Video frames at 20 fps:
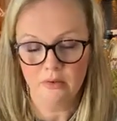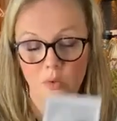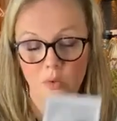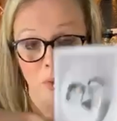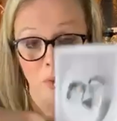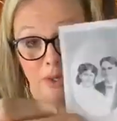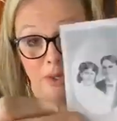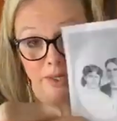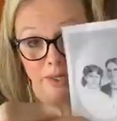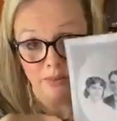
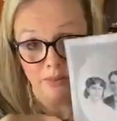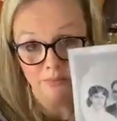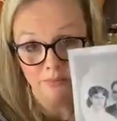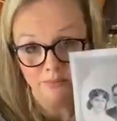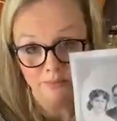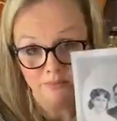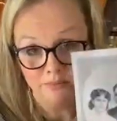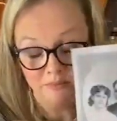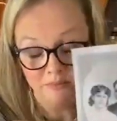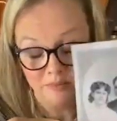William
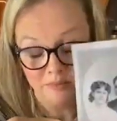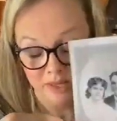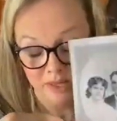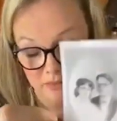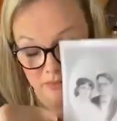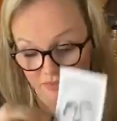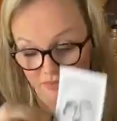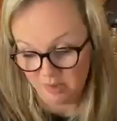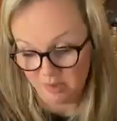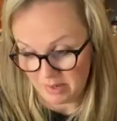
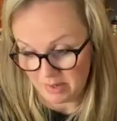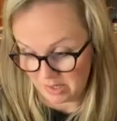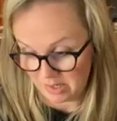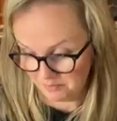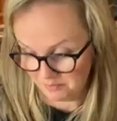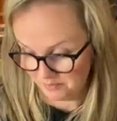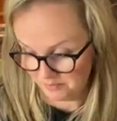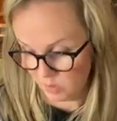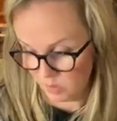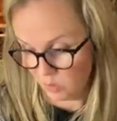and Phoebe.
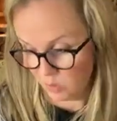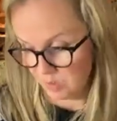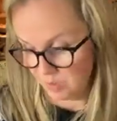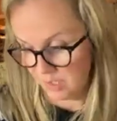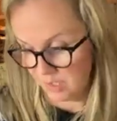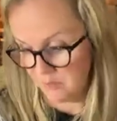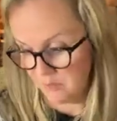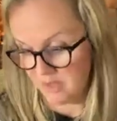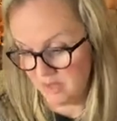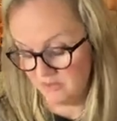
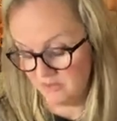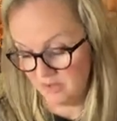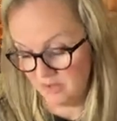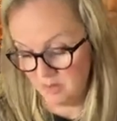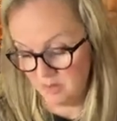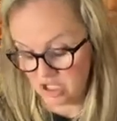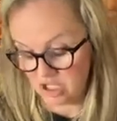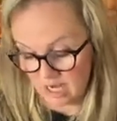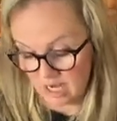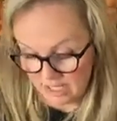William and
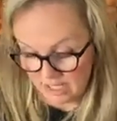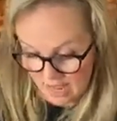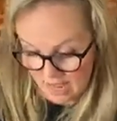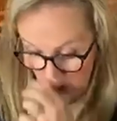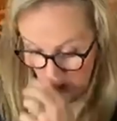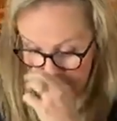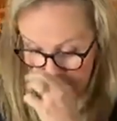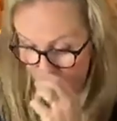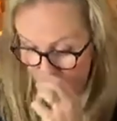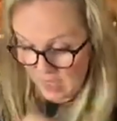Phoebe Jane.
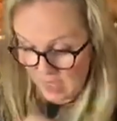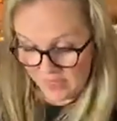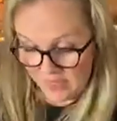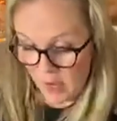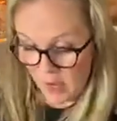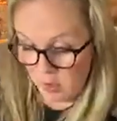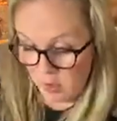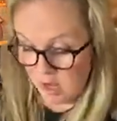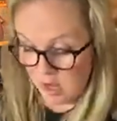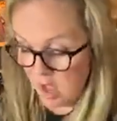Now,
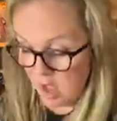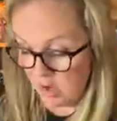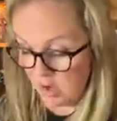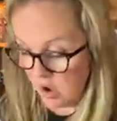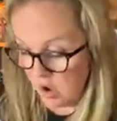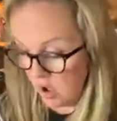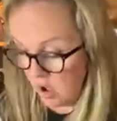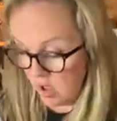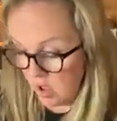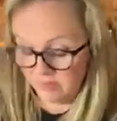they were not
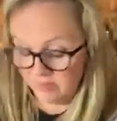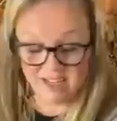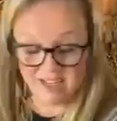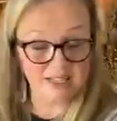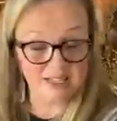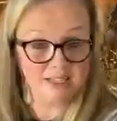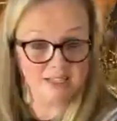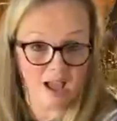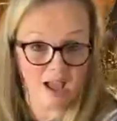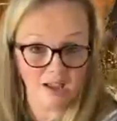called. They
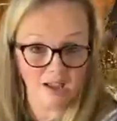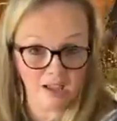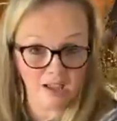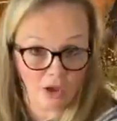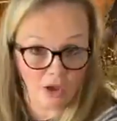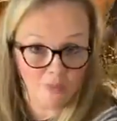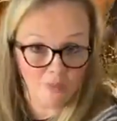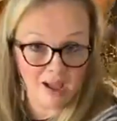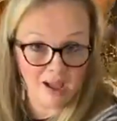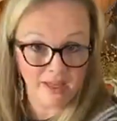did not
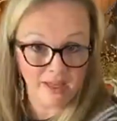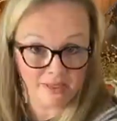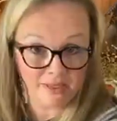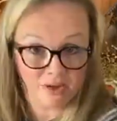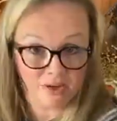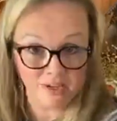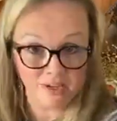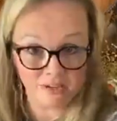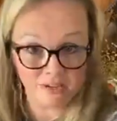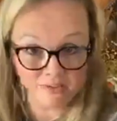go by
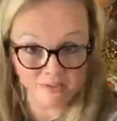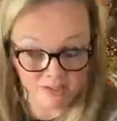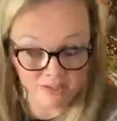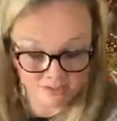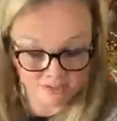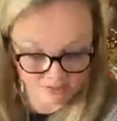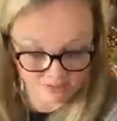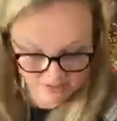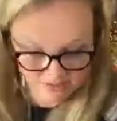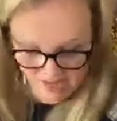their
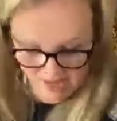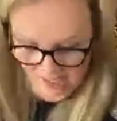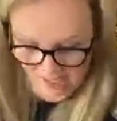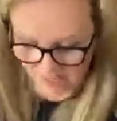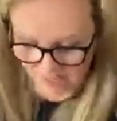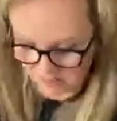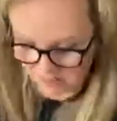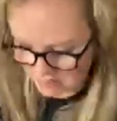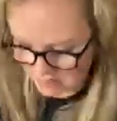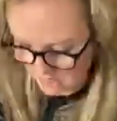given
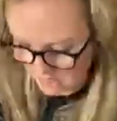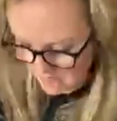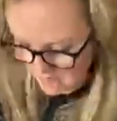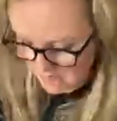names.